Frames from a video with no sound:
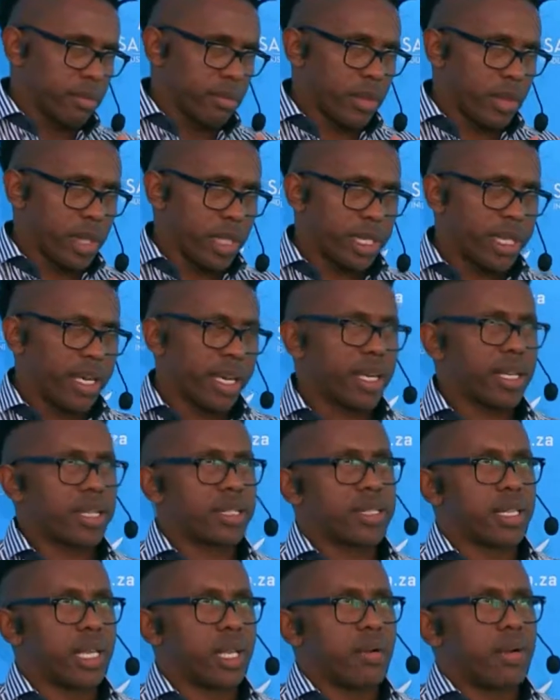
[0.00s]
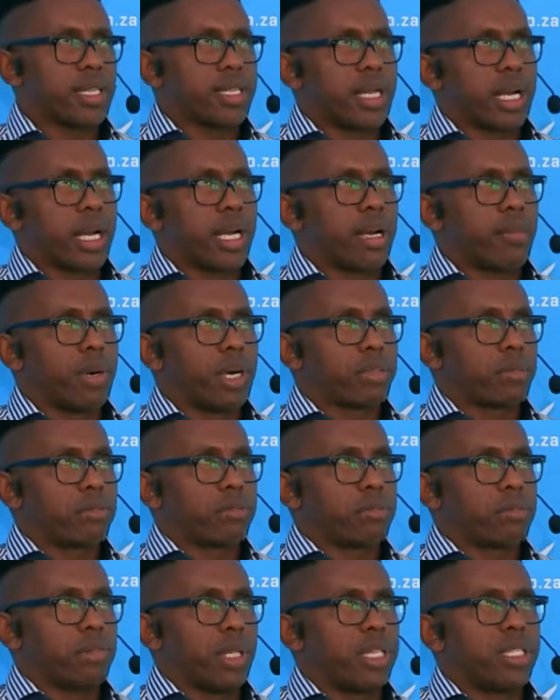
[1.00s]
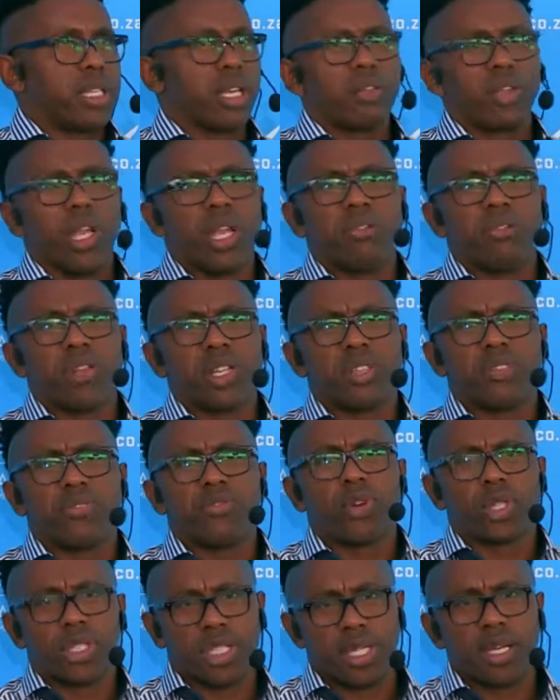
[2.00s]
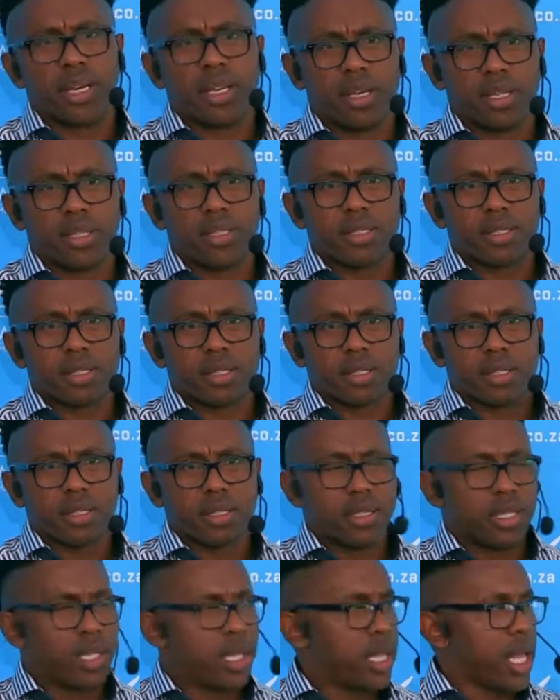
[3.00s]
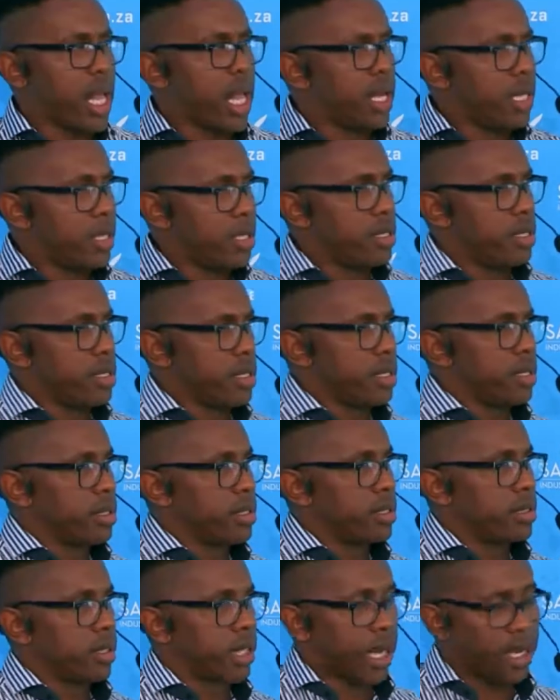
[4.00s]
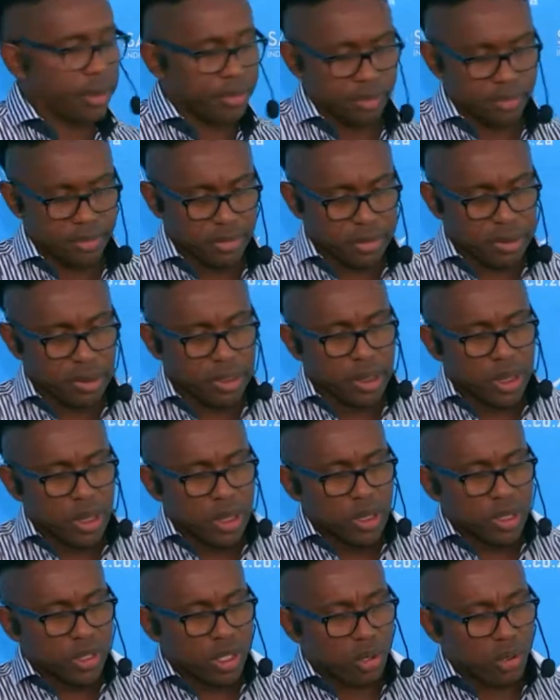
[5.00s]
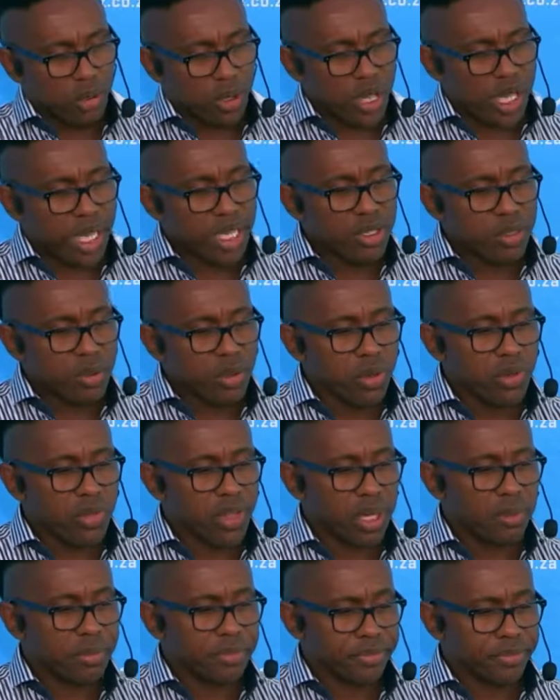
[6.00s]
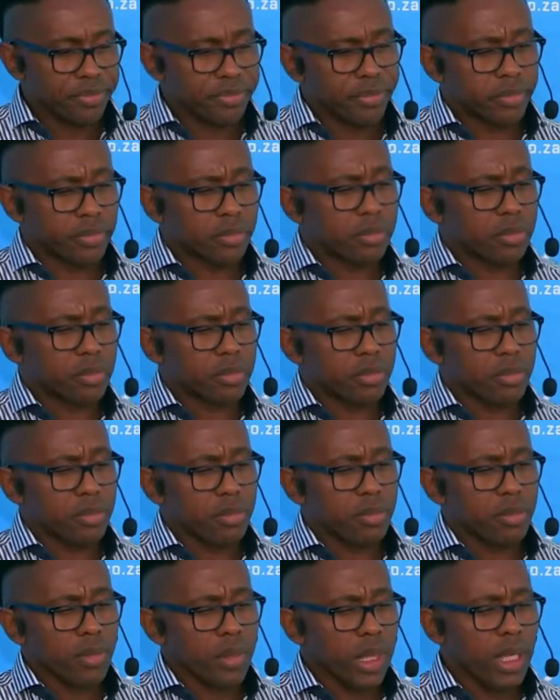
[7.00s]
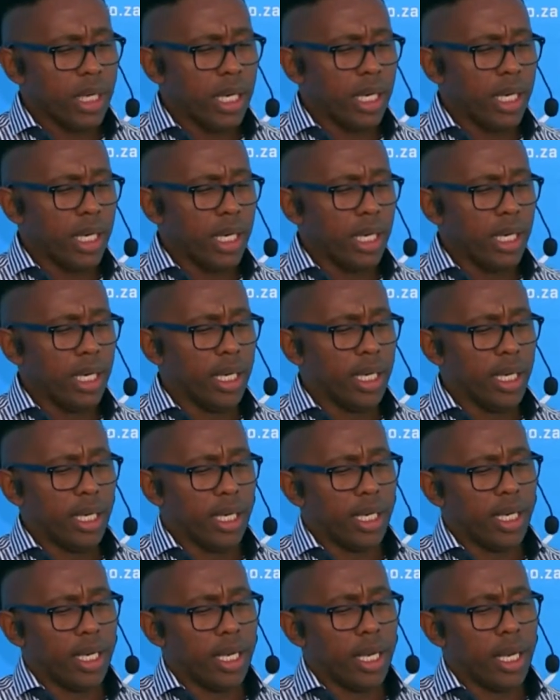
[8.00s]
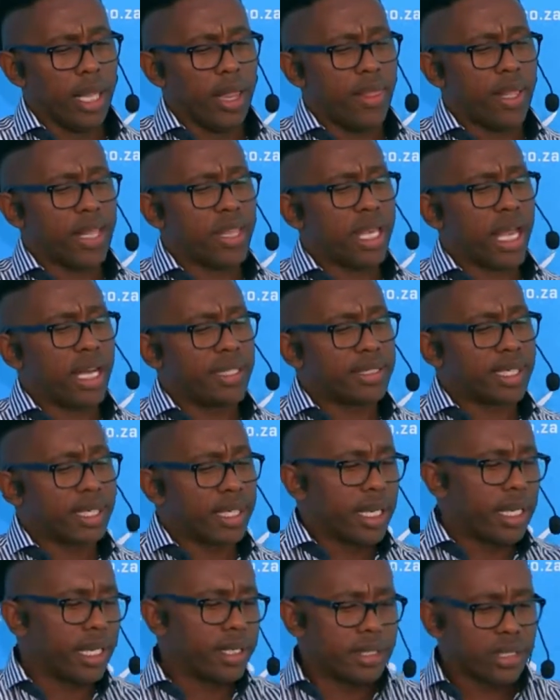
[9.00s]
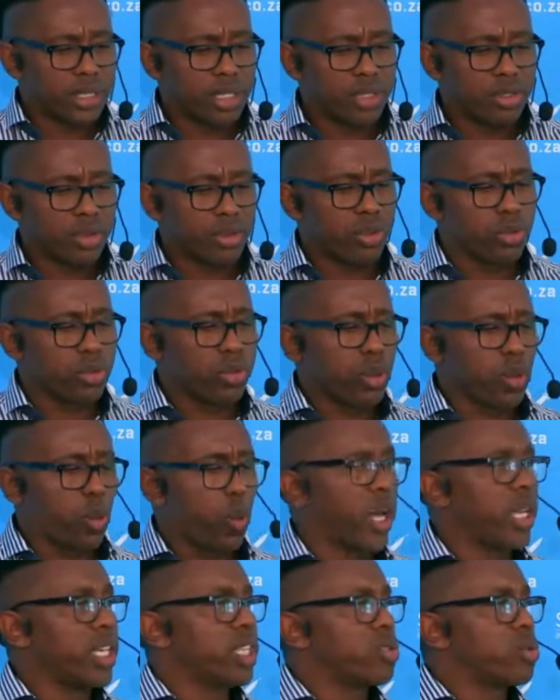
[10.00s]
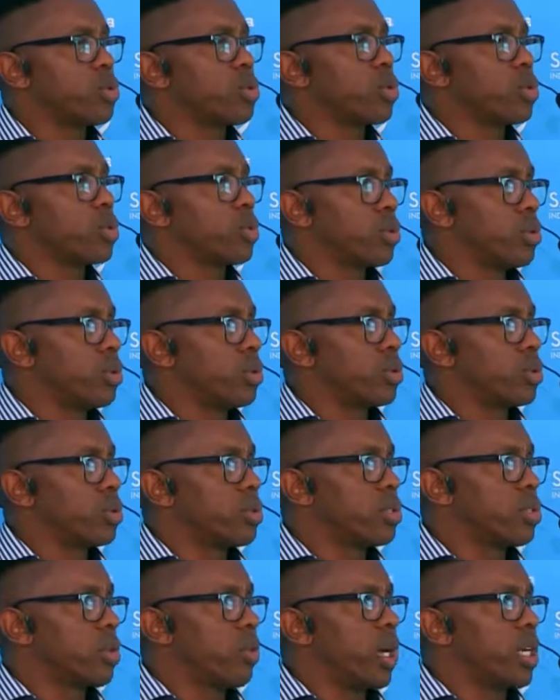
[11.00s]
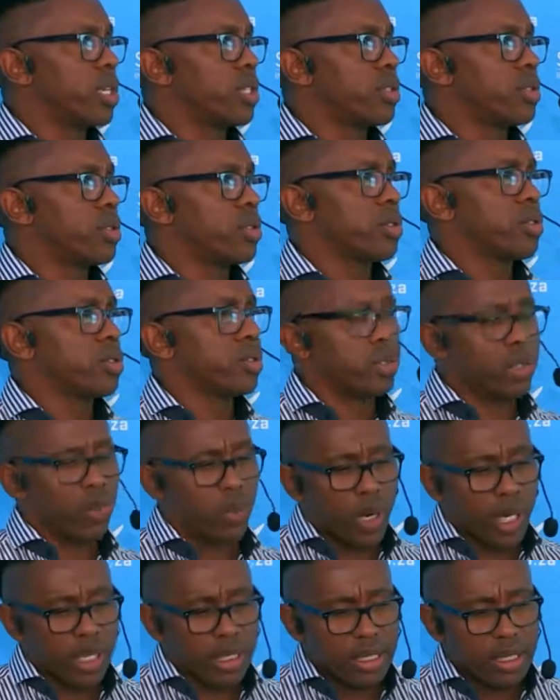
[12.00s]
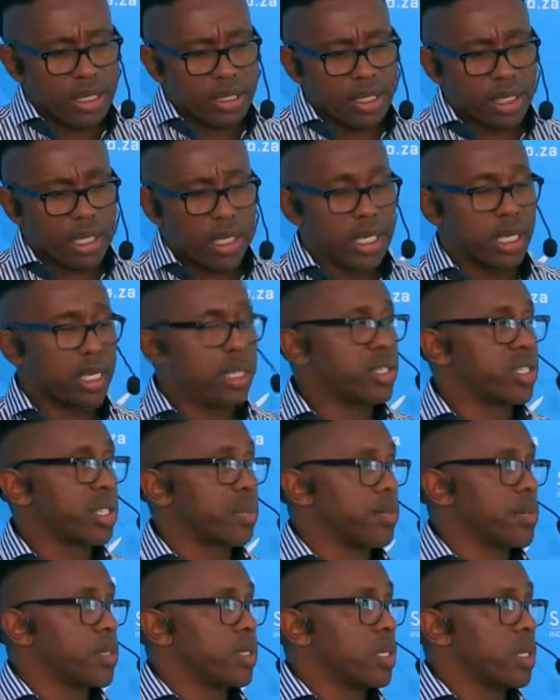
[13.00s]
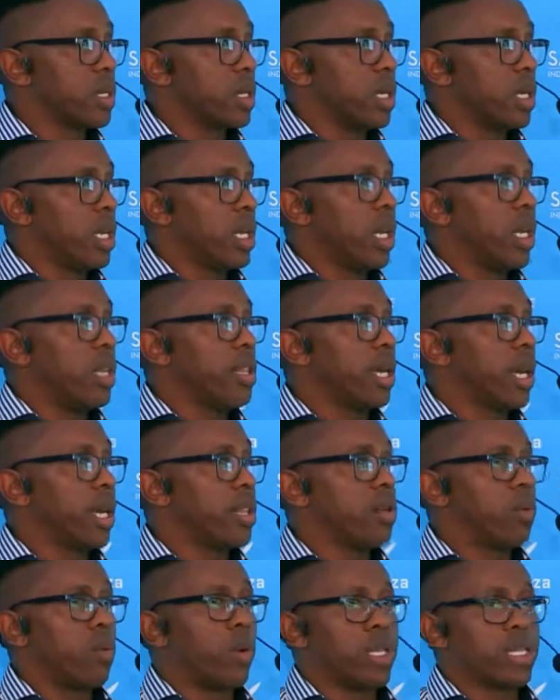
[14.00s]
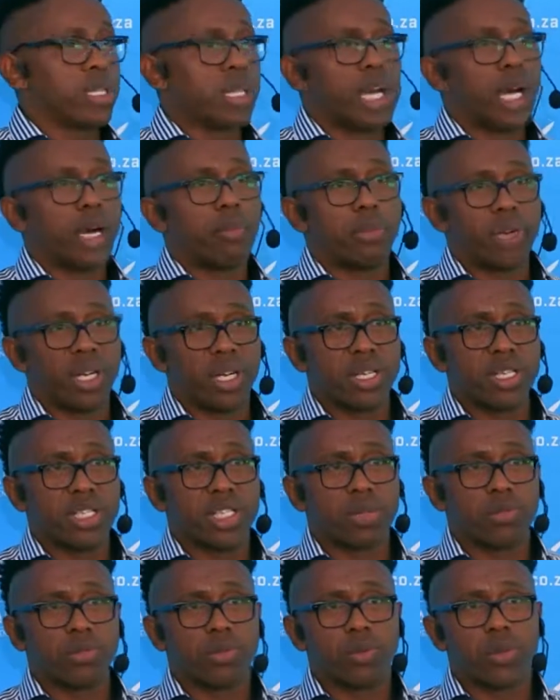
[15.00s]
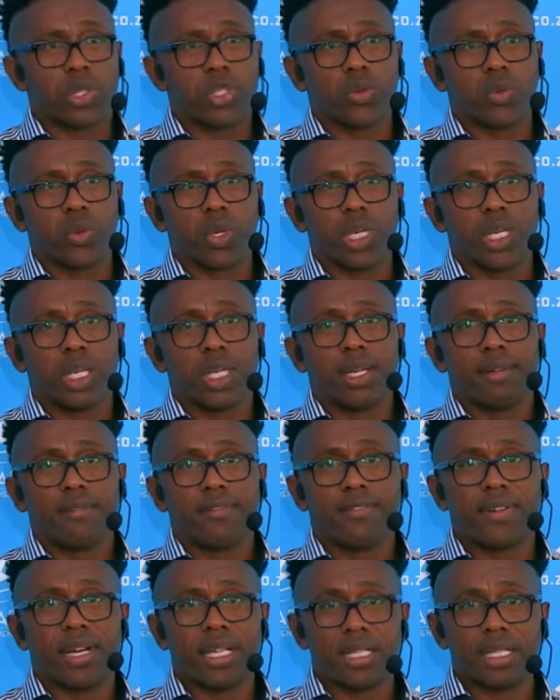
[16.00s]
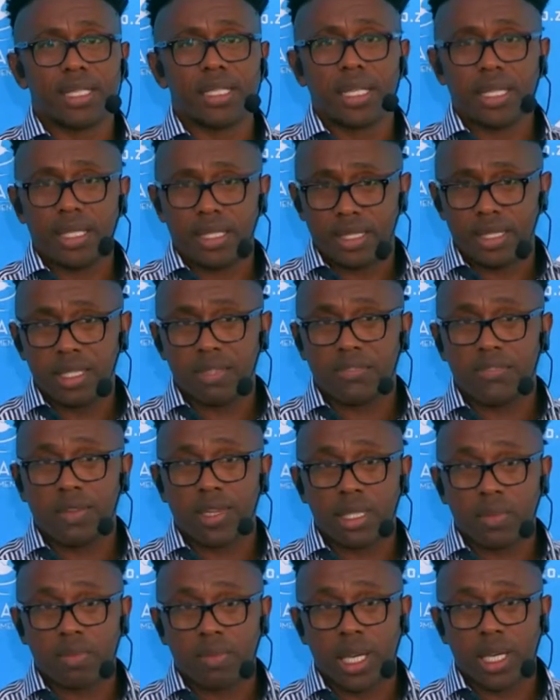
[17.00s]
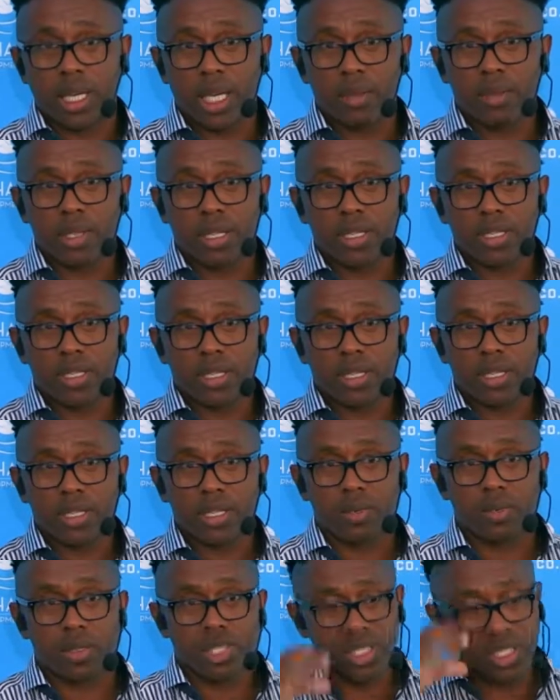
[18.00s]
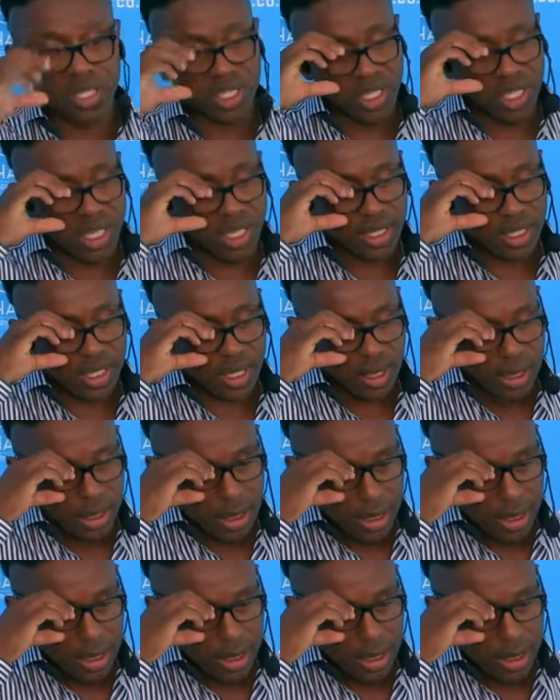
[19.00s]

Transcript: the credits there was around about less than average 40 credits that they earned. Okay, so we then took them and then they articulated into Tutor 1 and Tutor 2. Tutor 1 and Tutor 2, the one is learnerships, and the other ones are apprenticeships, which were funded and still funded by Chemical CETA, which is Chieta.